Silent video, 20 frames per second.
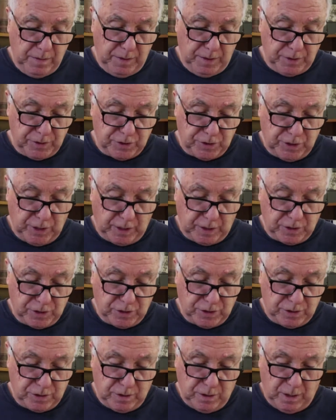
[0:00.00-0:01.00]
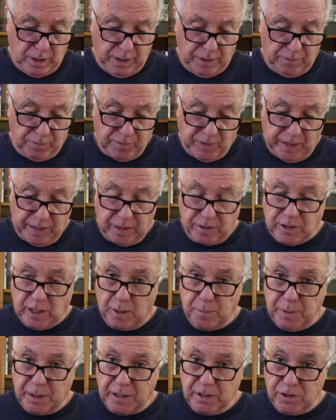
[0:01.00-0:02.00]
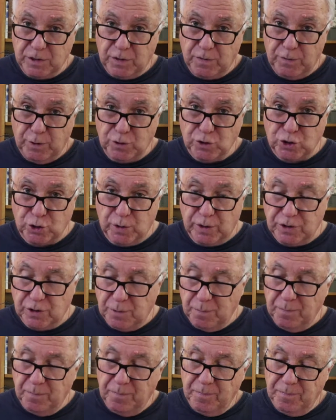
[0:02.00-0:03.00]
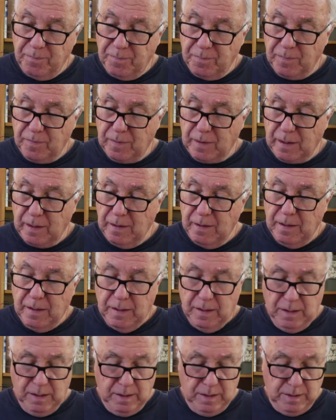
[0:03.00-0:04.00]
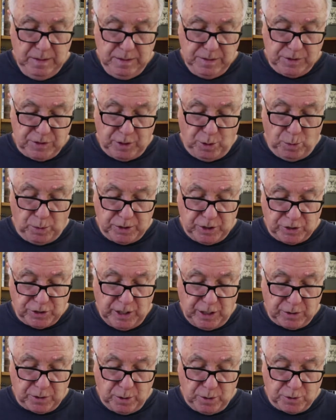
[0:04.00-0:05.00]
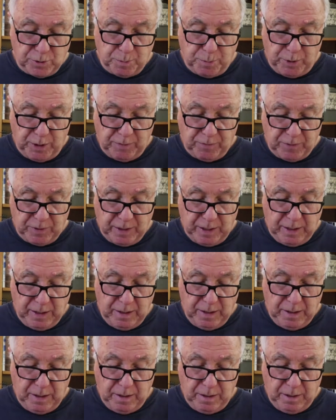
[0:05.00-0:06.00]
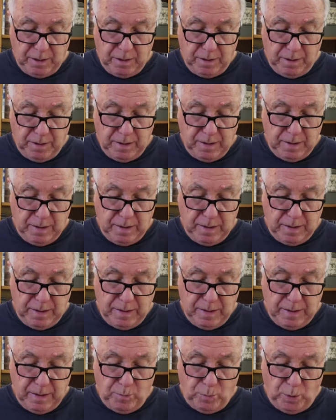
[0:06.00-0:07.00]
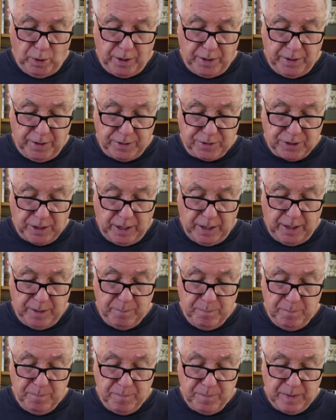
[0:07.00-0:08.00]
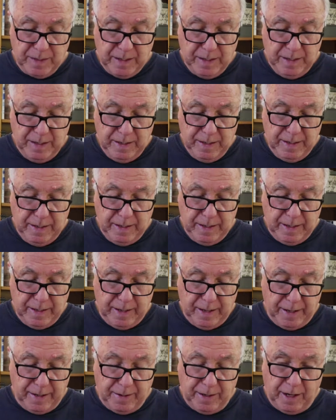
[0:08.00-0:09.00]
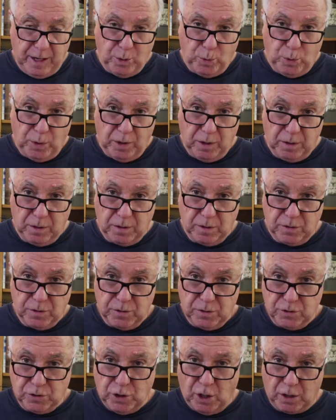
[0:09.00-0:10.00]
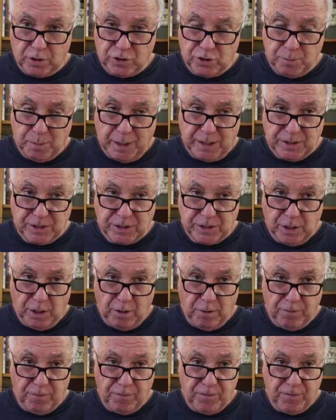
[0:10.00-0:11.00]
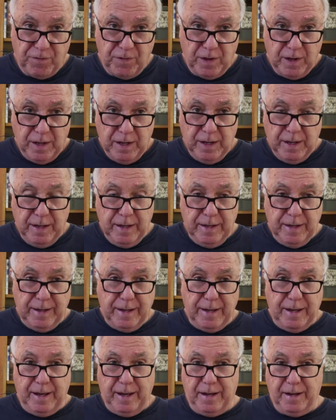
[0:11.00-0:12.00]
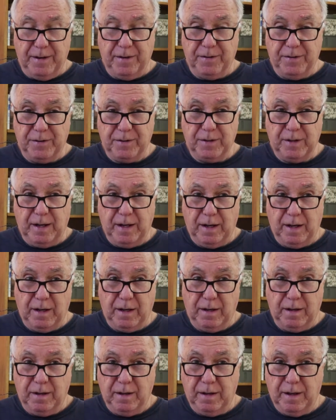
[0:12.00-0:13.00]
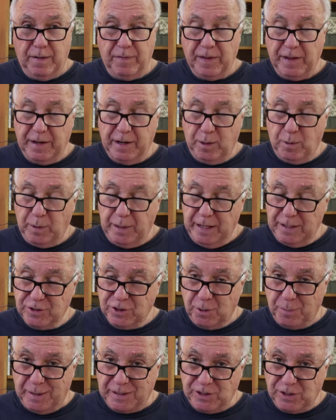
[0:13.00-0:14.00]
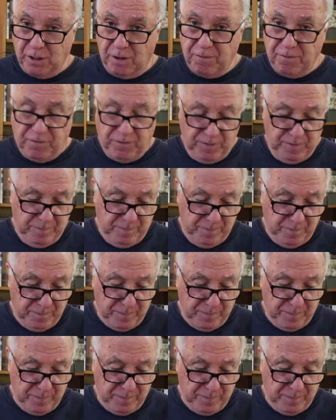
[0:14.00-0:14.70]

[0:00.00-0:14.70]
The sixth and final topic is futurism. So we'll just take those briefly one at a time. And I will talk to myself, and then I will answer myself.